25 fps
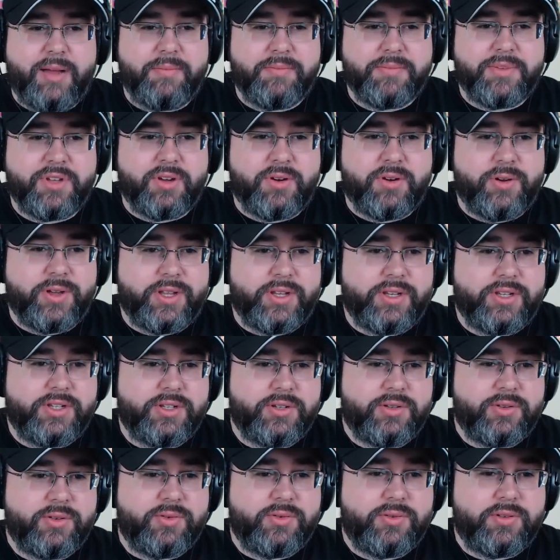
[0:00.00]
going
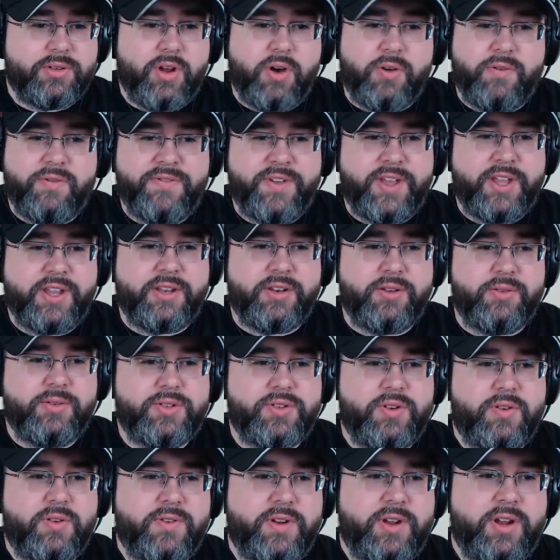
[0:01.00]
to no fake news
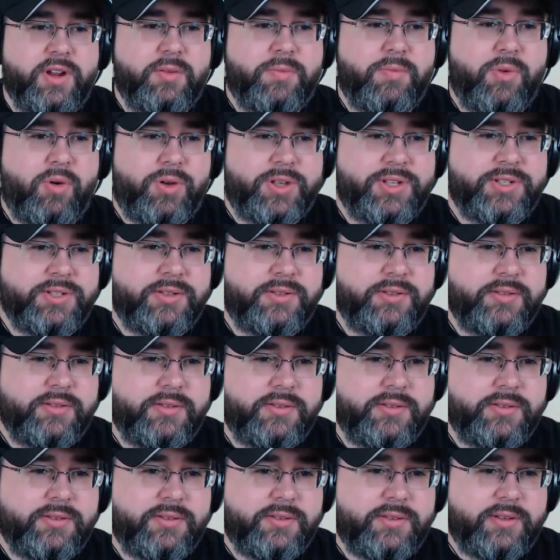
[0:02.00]
over here, boys.
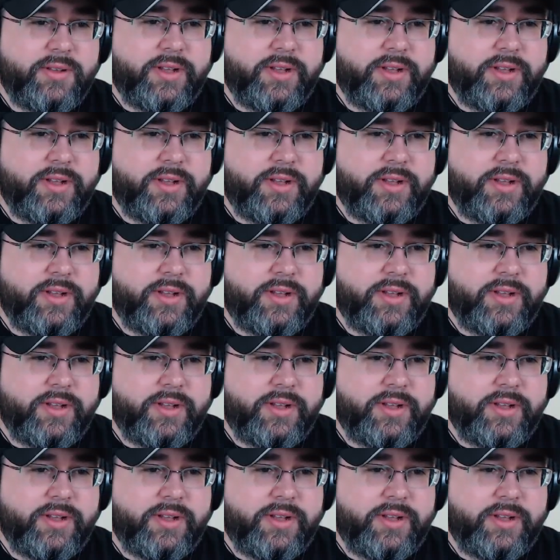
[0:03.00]
Okay.